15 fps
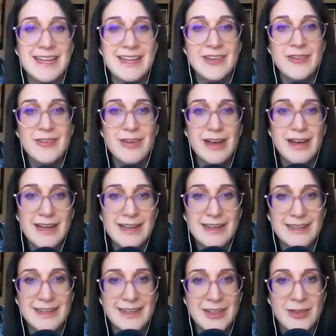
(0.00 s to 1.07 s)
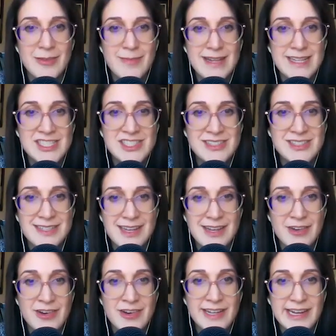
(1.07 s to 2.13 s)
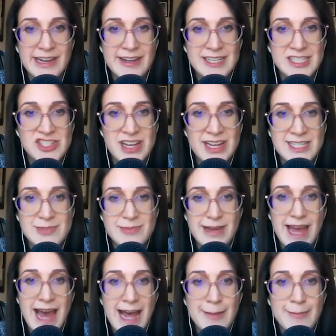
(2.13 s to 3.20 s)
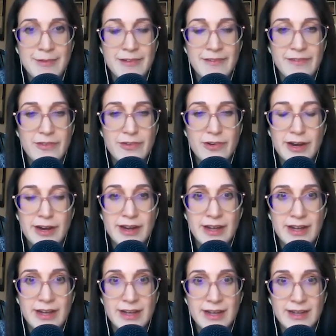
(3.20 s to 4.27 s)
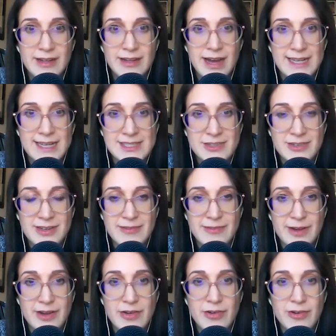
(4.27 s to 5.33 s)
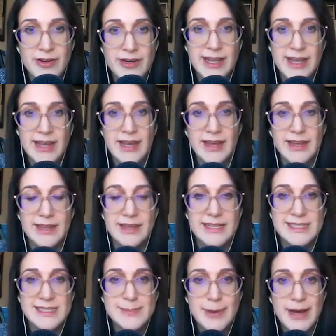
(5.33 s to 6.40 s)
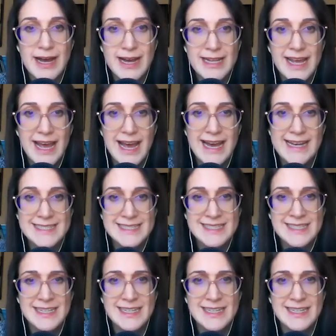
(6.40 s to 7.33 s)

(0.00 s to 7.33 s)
And you uh, you mentioned in an earlier exchange we had before I started recording uh, this podcast,